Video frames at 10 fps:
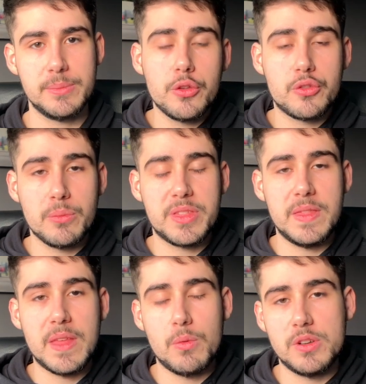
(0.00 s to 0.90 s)
Something
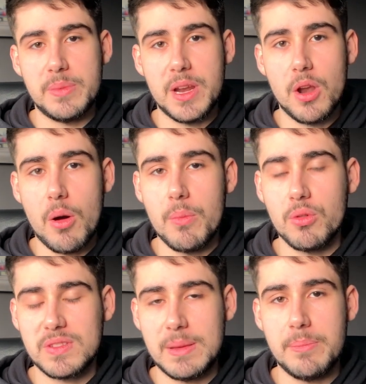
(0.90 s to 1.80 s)
that would have been a lot more
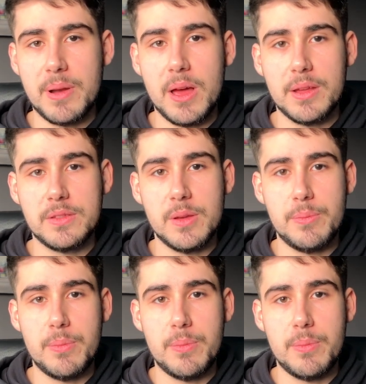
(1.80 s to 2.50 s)
simpler to